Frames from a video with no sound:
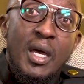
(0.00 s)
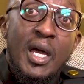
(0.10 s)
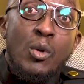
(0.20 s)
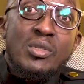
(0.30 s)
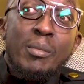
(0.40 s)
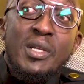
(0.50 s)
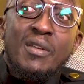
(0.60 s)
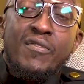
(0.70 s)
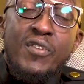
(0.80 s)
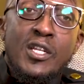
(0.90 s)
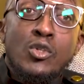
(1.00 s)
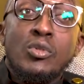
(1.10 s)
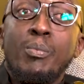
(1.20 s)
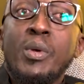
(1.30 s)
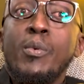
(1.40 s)
I was a better friend to
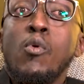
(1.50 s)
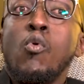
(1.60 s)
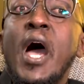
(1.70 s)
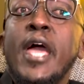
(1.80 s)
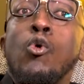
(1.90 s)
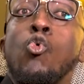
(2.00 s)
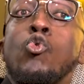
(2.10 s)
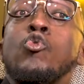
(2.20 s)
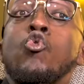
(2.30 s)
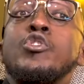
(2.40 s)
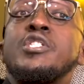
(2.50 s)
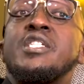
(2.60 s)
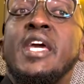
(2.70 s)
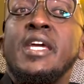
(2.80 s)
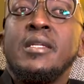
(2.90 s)
the people who
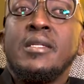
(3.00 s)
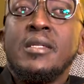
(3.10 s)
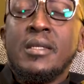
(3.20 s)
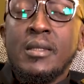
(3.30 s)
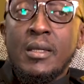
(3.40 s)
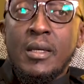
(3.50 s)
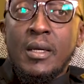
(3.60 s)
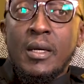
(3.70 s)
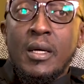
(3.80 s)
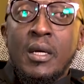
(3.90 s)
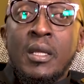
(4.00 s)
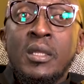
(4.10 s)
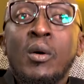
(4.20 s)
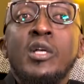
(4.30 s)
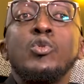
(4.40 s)
stayed. The
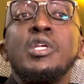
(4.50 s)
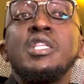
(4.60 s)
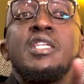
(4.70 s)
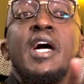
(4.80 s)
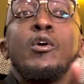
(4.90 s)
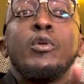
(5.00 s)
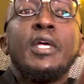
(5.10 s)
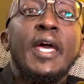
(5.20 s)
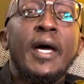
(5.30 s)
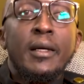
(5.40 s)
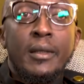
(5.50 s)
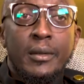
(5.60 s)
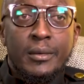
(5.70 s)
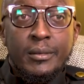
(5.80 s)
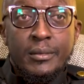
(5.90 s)
ones who didn't stay, I don't care.
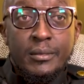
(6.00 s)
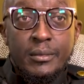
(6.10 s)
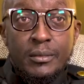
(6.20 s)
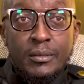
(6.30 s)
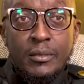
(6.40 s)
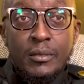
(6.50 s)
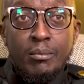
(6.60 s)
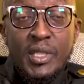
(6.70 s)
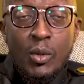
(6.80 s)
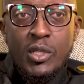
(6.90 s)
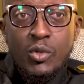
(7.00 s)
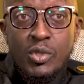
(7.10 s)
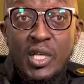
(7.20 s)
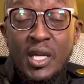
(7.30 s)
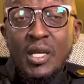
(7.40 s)
But the ones who
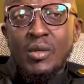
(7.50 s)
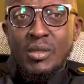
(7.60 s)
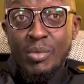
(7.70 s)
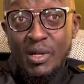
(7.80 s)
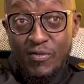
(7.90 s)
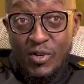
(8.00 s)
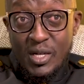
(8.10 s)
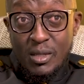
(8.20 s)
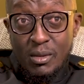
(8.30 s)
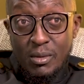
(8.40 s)
stayed, I was a better friend.